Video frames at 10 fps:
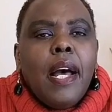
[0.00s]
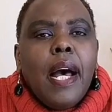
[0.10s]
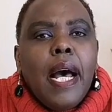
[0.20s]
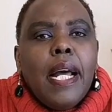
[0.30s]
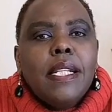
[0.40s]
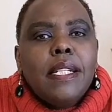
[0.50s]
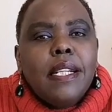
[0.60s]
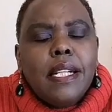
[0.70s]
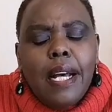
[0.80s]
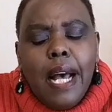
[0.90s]
And
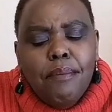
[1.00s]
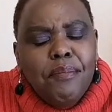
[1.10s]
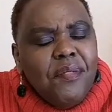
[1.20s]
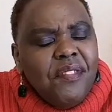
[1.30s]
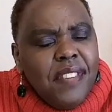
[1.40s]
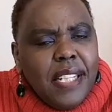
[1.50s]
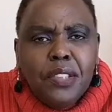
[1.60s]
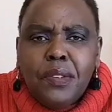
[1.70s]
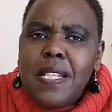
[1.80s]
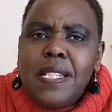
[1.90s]
I'm very
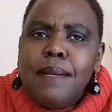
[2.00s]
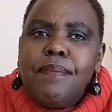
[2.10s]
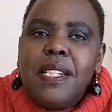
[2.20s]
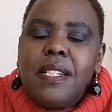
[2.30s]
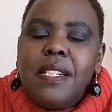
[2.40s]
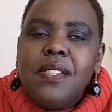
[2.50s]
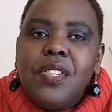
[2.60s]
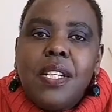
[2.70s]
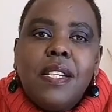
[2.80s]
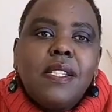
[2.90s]
sure subject
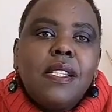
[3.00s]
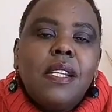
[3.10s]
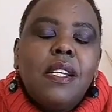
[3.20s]
teachers,